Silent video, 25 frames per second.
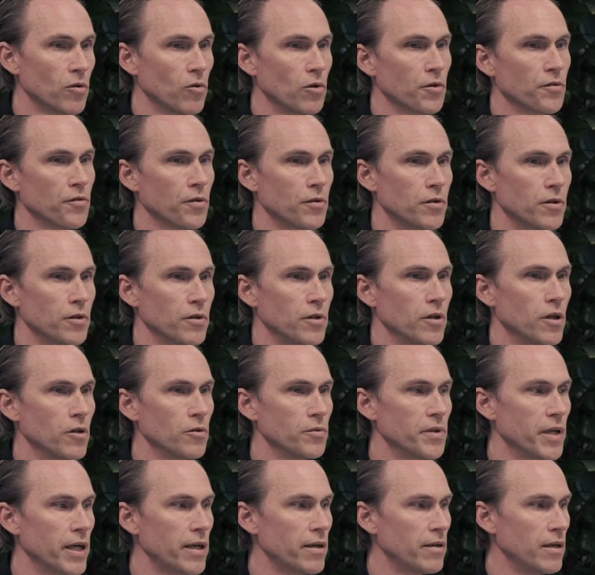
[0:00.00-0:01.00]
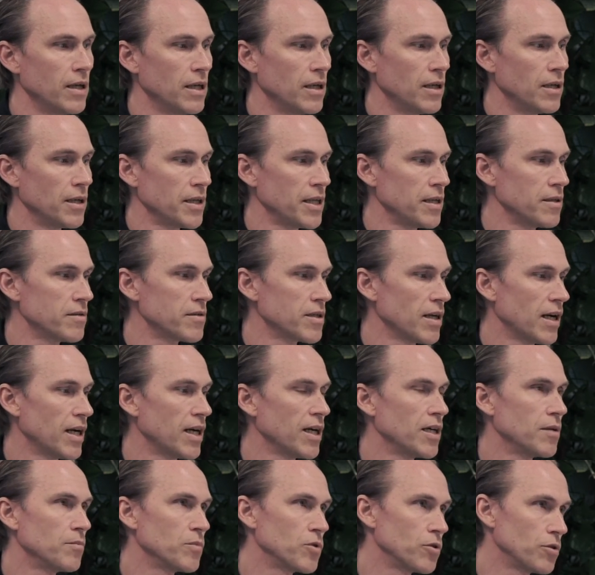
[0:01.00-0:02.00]
also to go there in
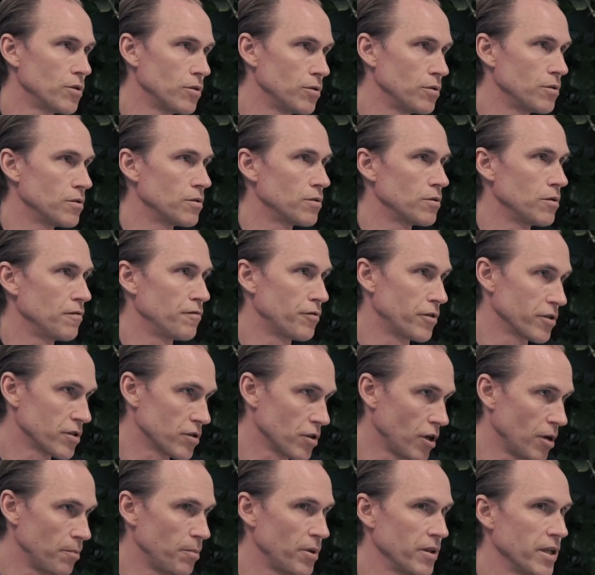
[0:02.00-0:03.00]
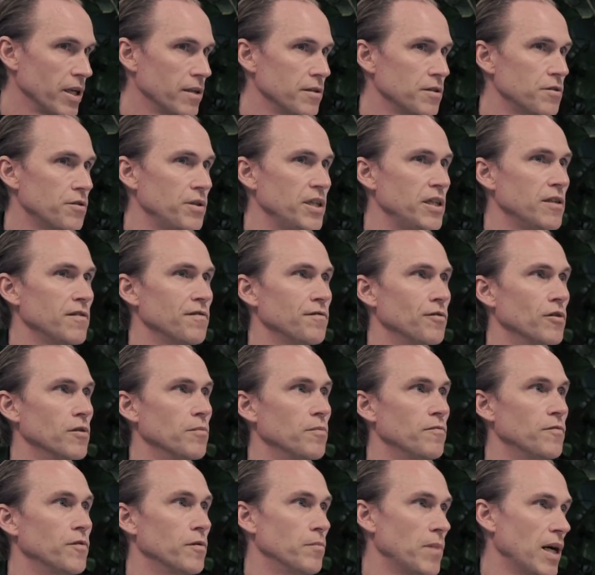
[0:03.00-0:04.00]
time to for example, then treat
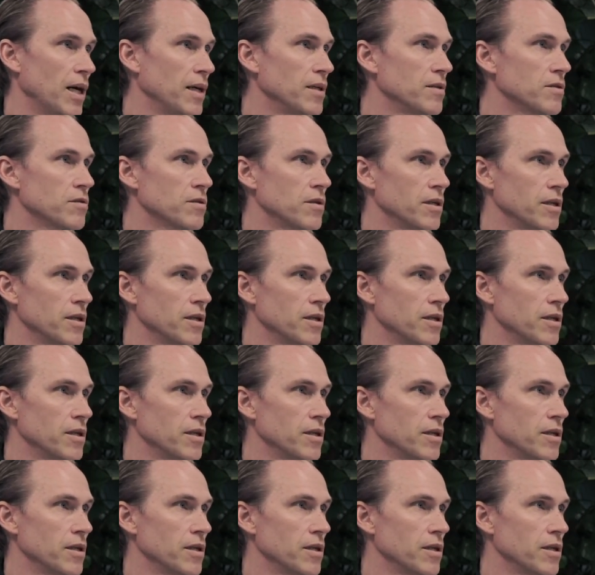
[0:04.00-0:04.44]
for mites.